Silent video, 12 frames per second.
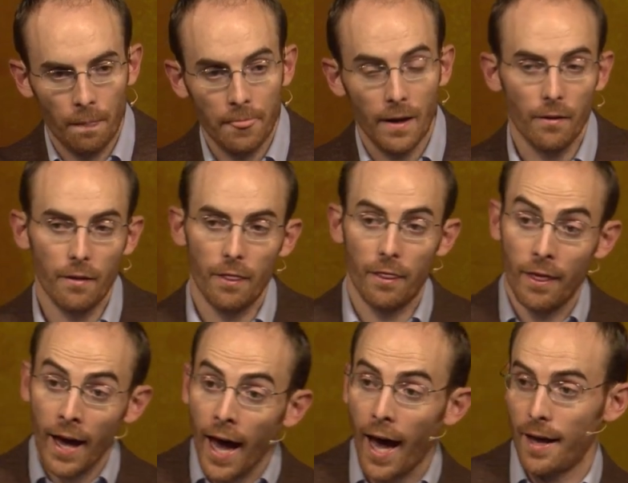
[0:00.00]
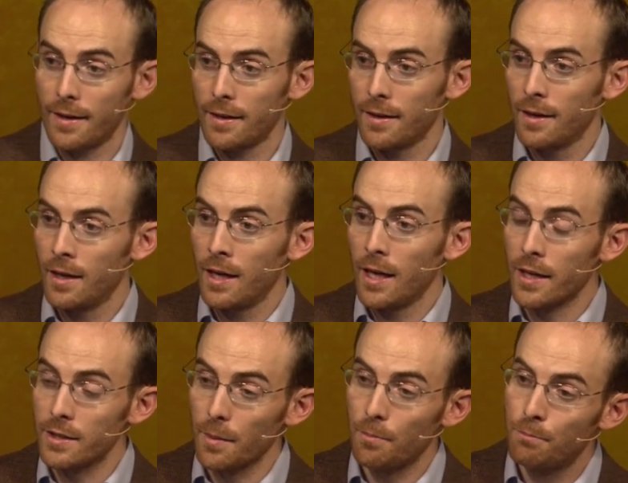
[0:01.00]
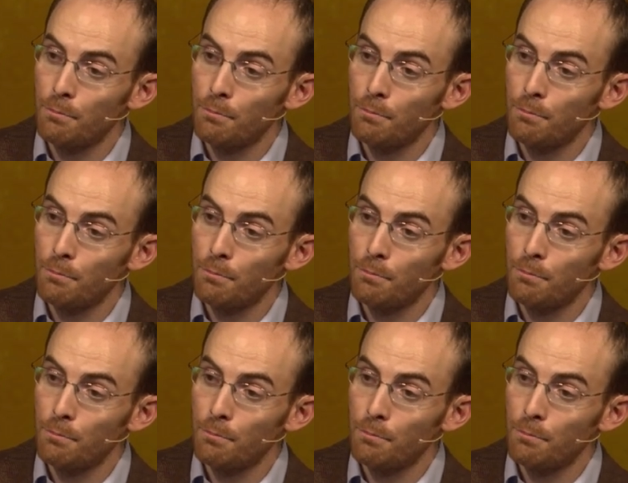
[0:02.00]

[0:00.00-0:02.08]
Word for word: Now, that is a